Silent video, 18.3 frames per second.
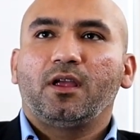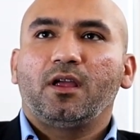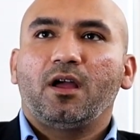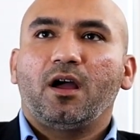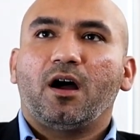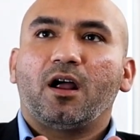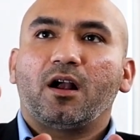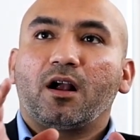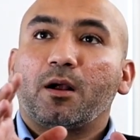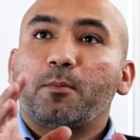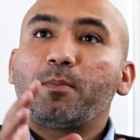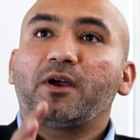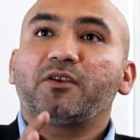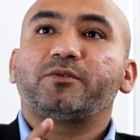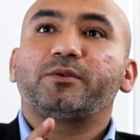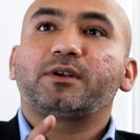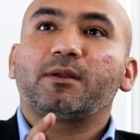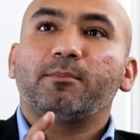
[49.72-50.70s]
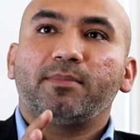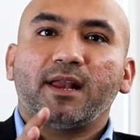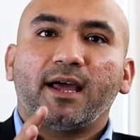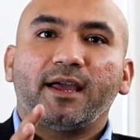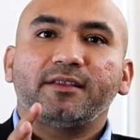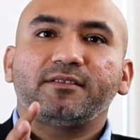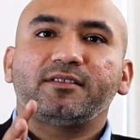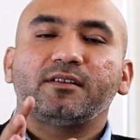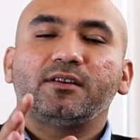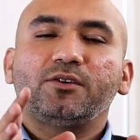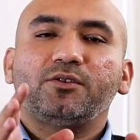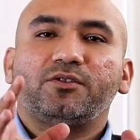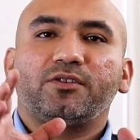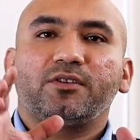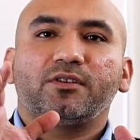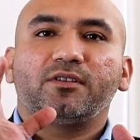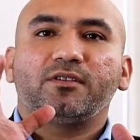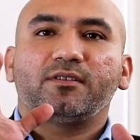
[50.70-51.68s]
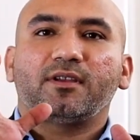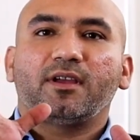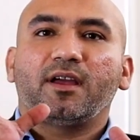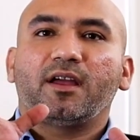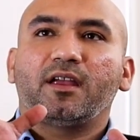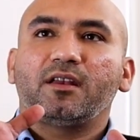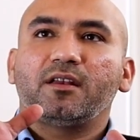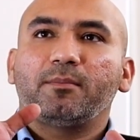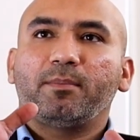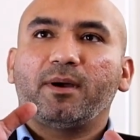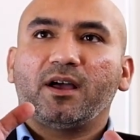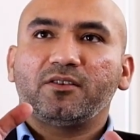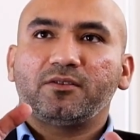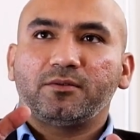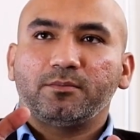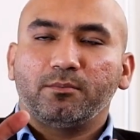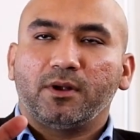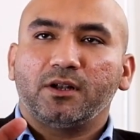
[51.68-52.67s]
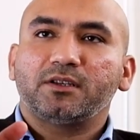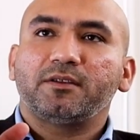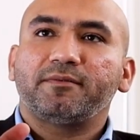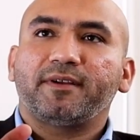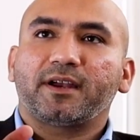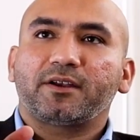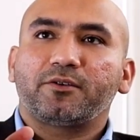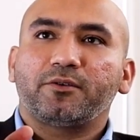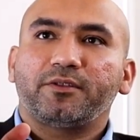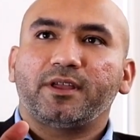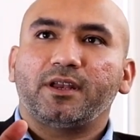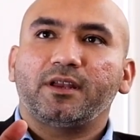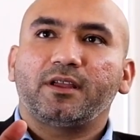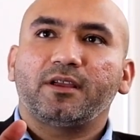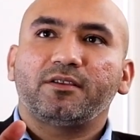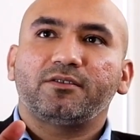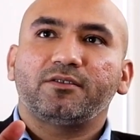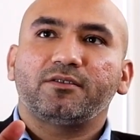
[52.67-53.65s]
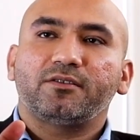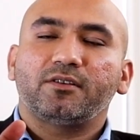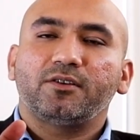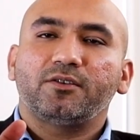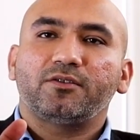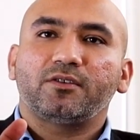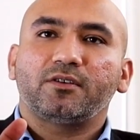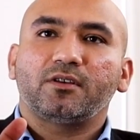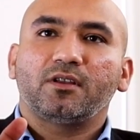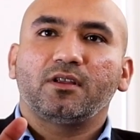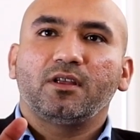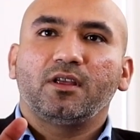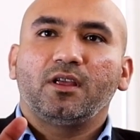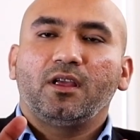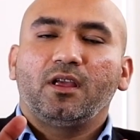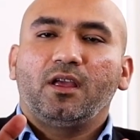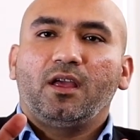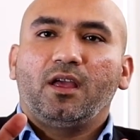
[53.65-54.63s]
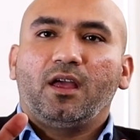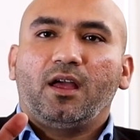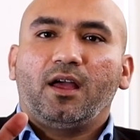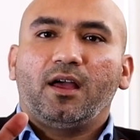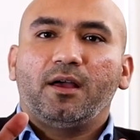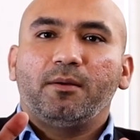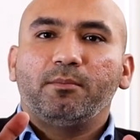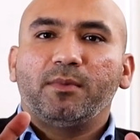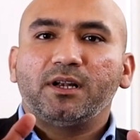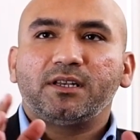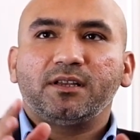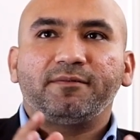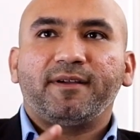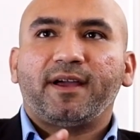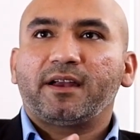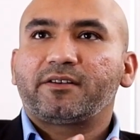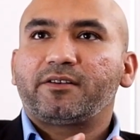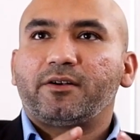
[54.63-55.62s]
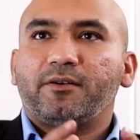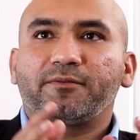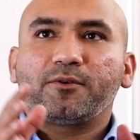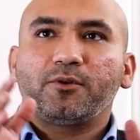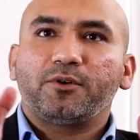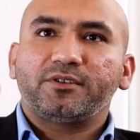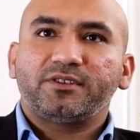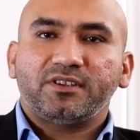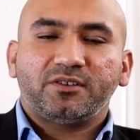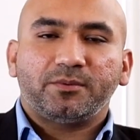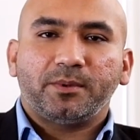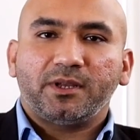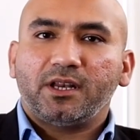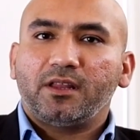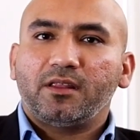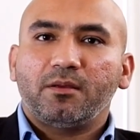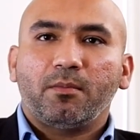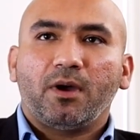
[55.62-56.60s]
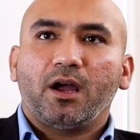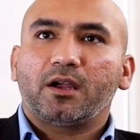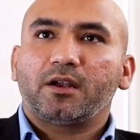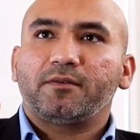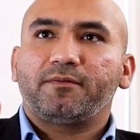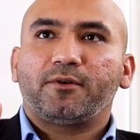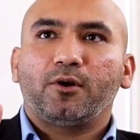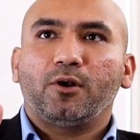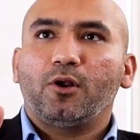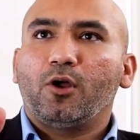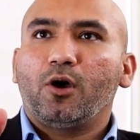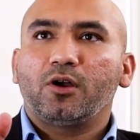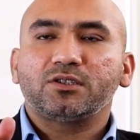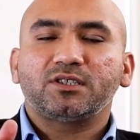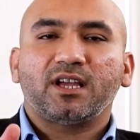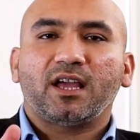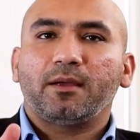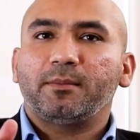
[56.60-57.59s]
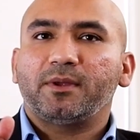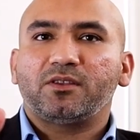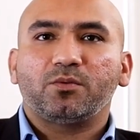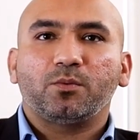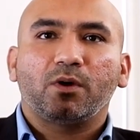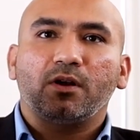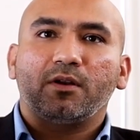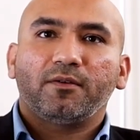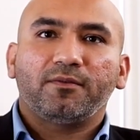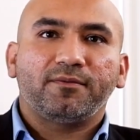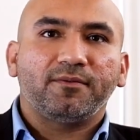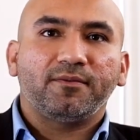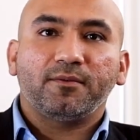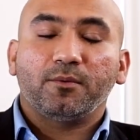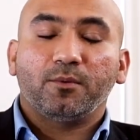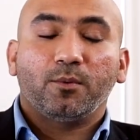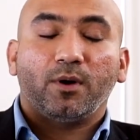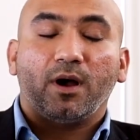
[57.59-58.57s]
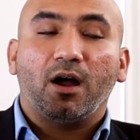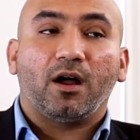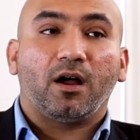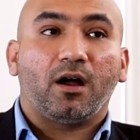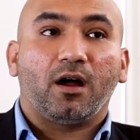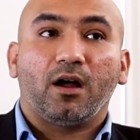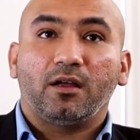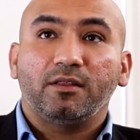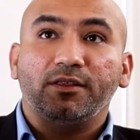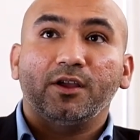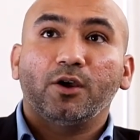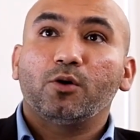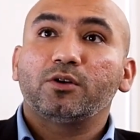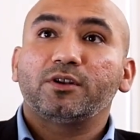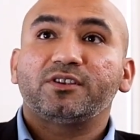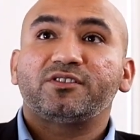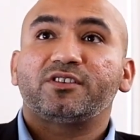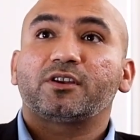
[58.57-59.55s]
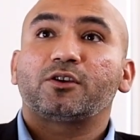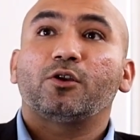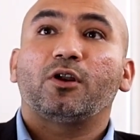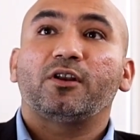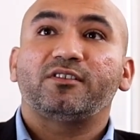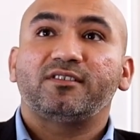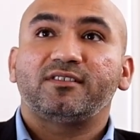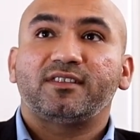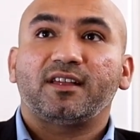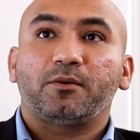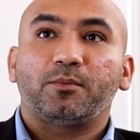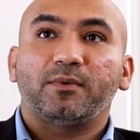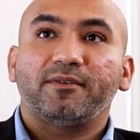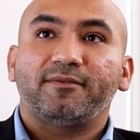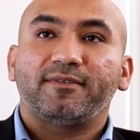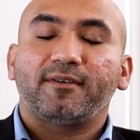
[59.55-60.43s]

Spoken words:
are our password compliance solutions and multi-factor authentication solution. Multi-factor, of course, has been in the market for a long time. It's one of the oldest technologies that we've